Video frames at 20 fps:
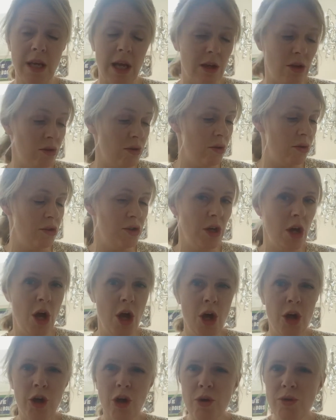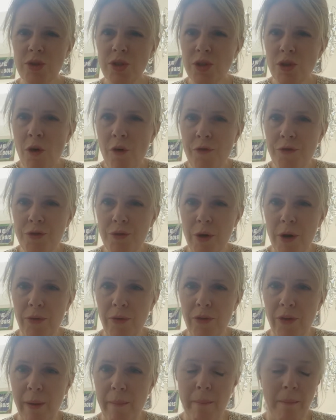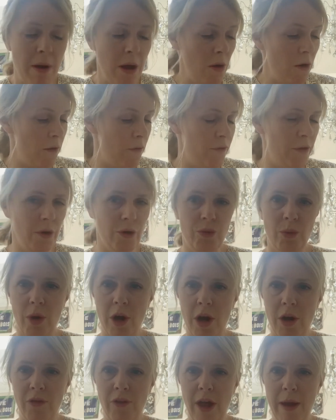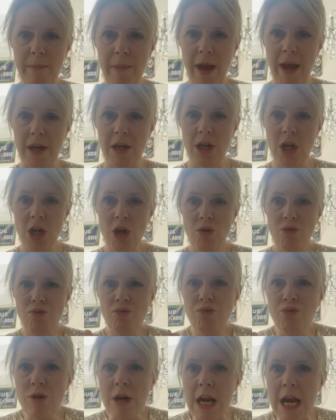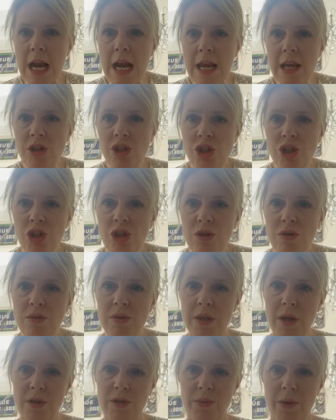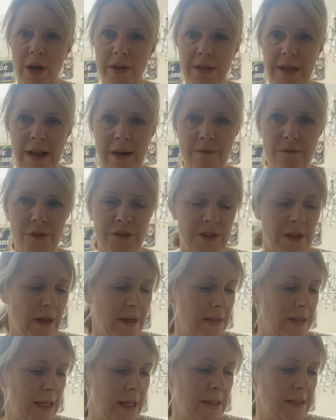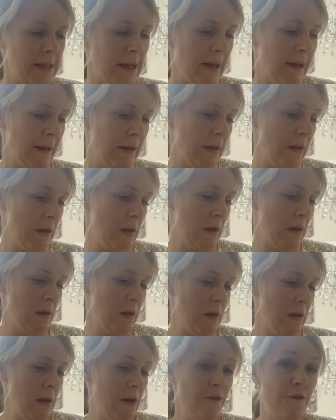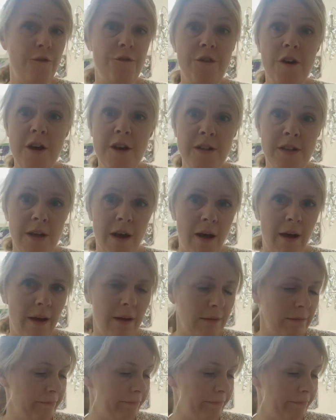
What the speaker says: I could go softer on some of those words. I might really choose those words and emphasize things like fertile.